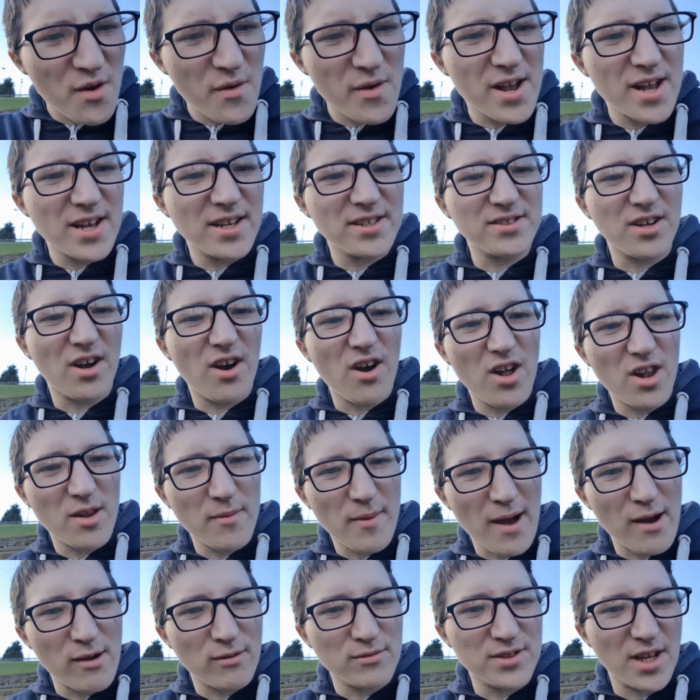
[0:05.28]
is all
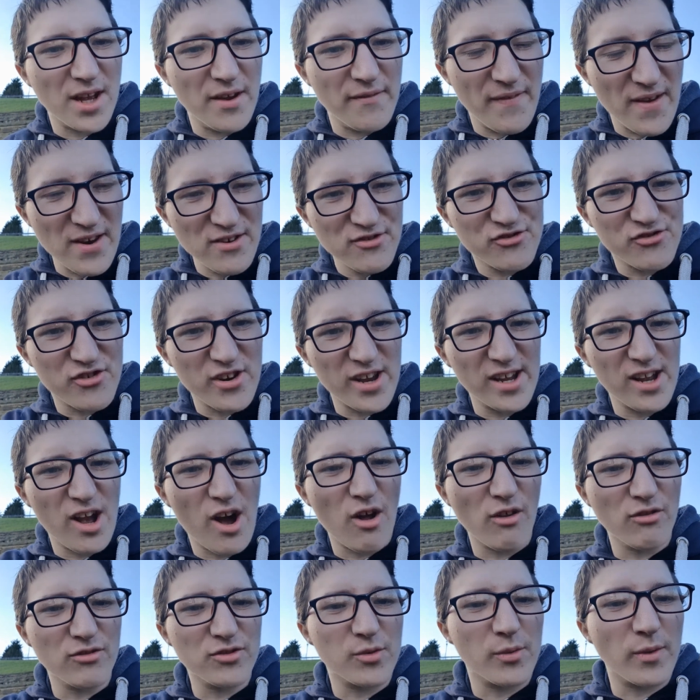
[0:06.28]
about venturing
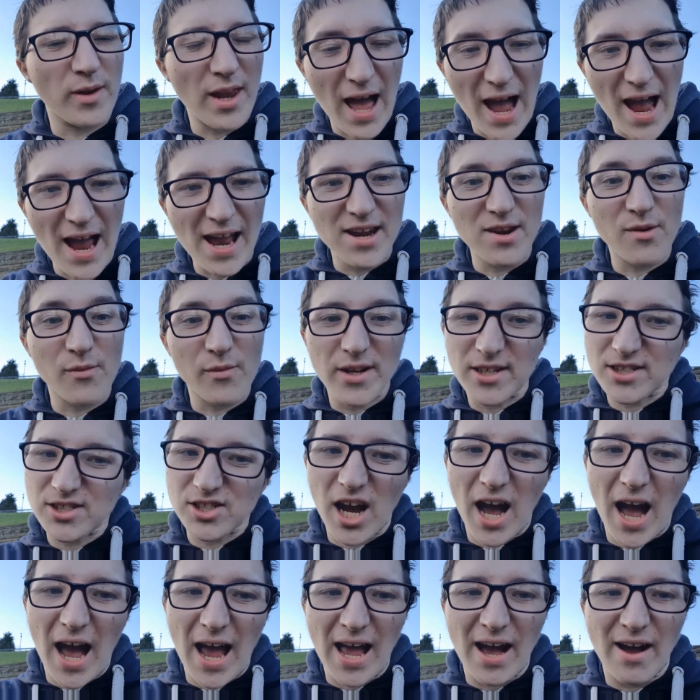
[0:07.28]
onto a line which
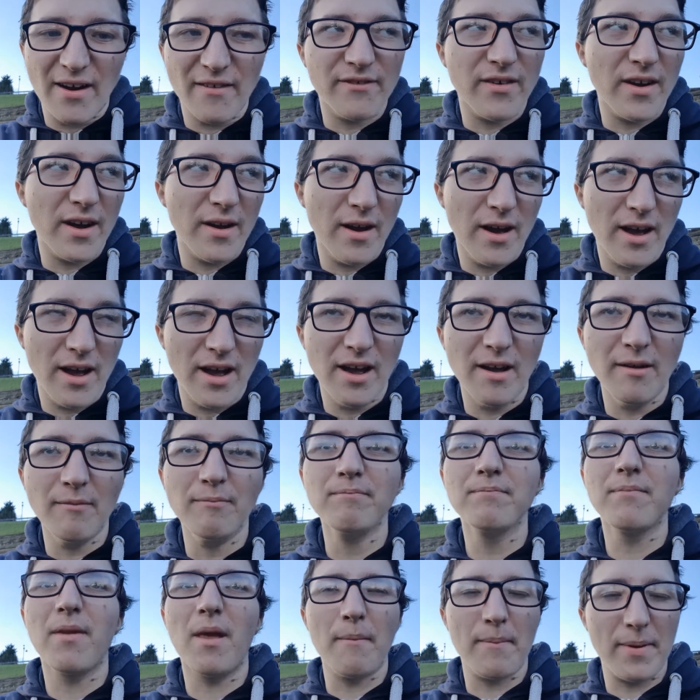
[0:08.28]
I have
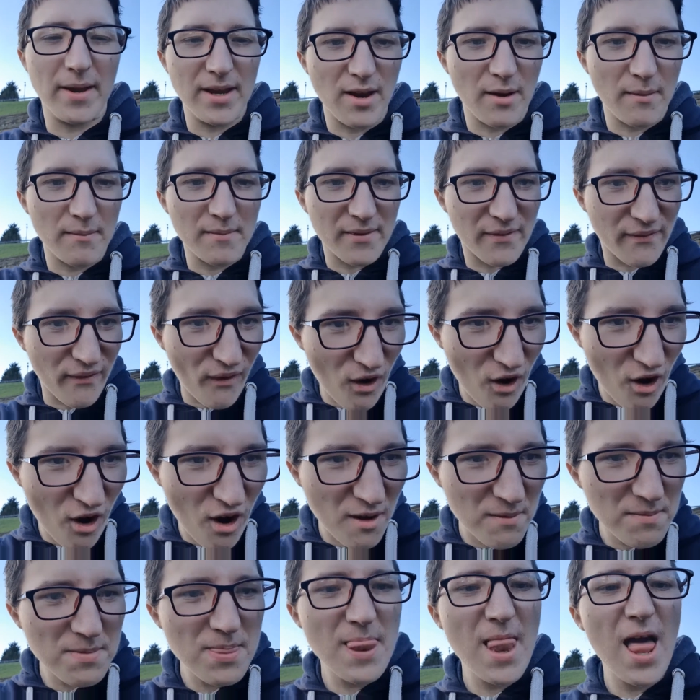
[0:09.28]
been on
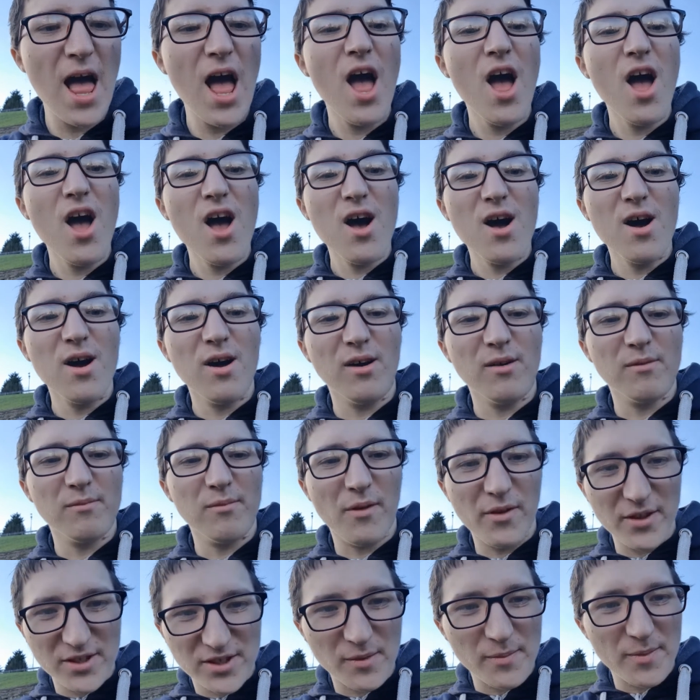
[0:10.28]
before,
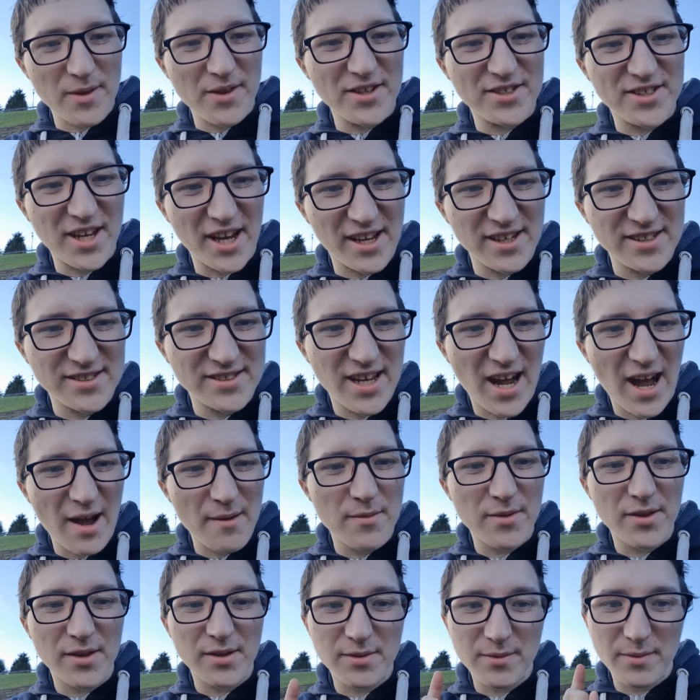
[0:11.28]
but this will be the second
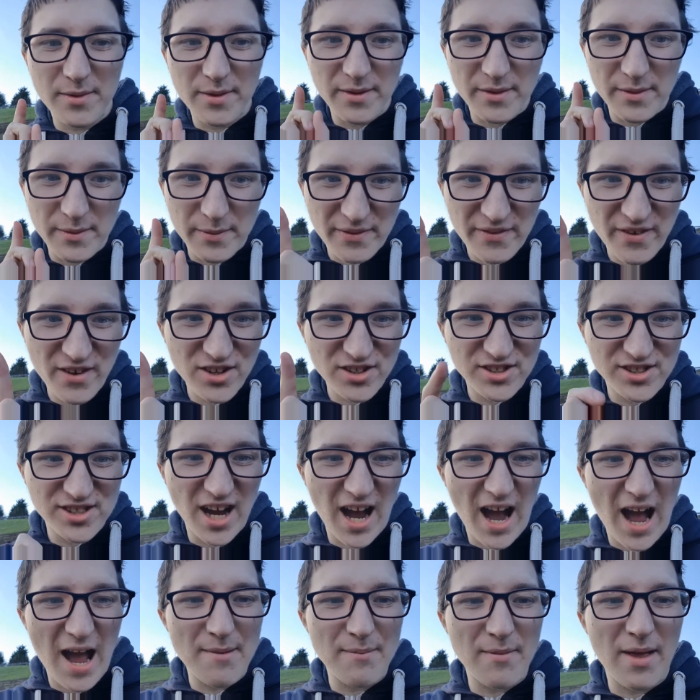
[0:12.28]
time. This will be the first
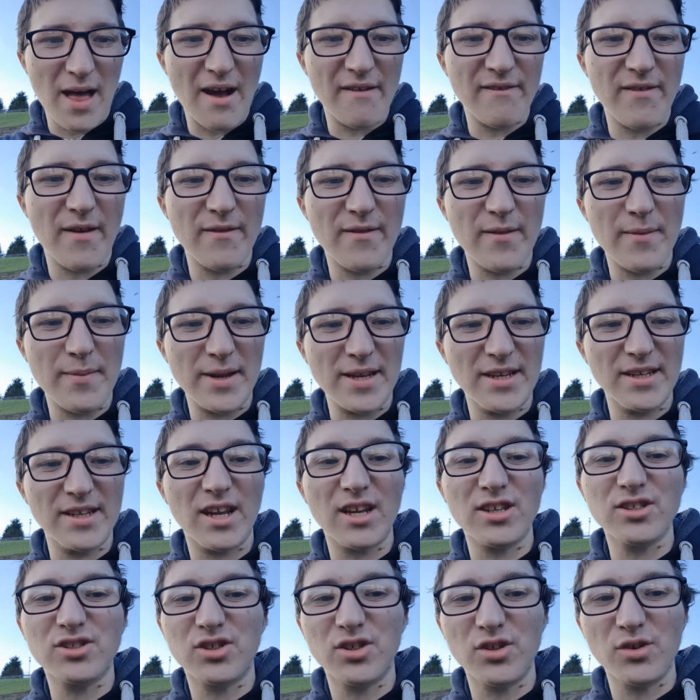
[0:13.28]
time that I've ever
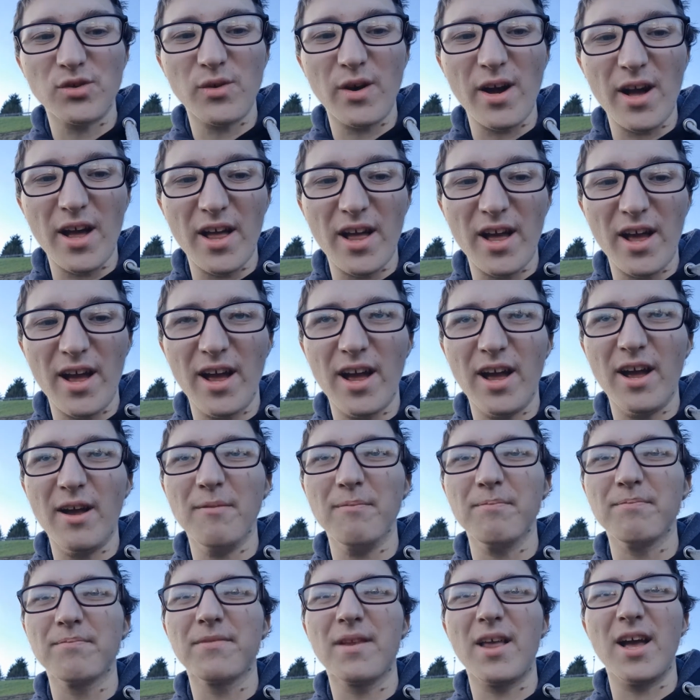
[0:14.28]
been to
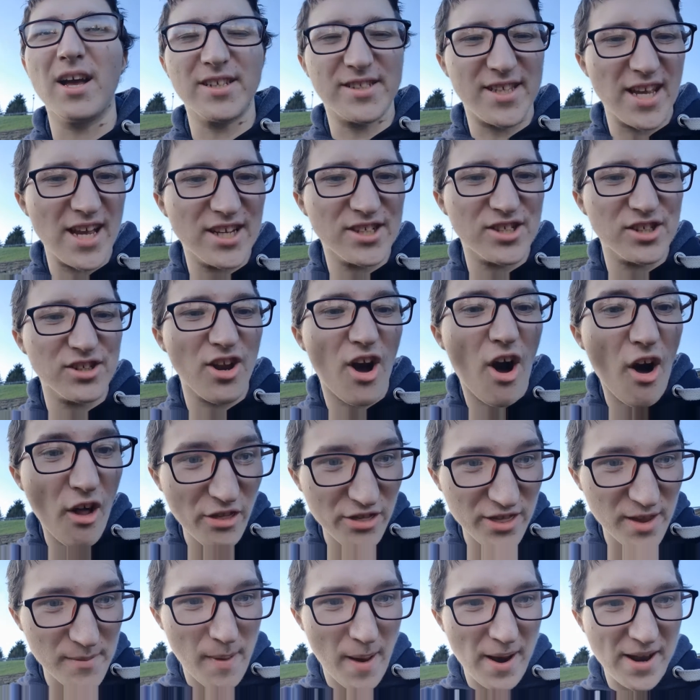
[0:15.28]
a station
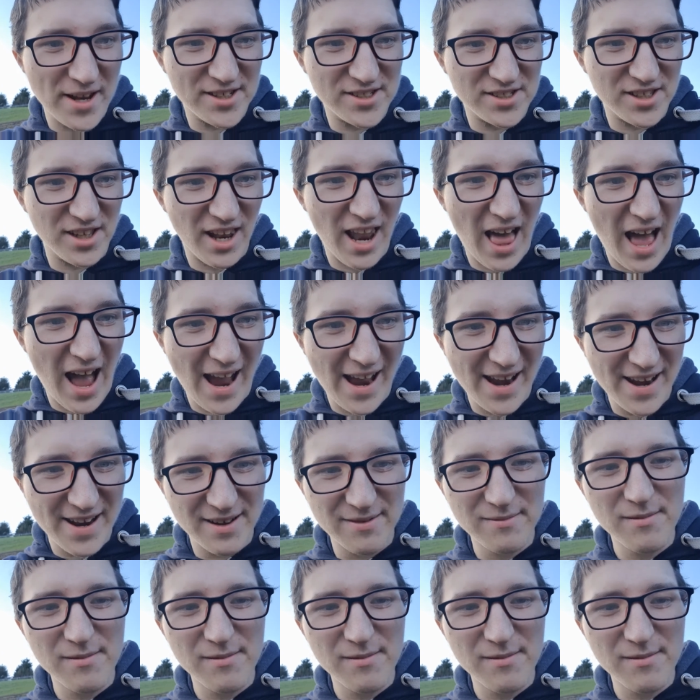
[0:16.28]
on the Penistone Line.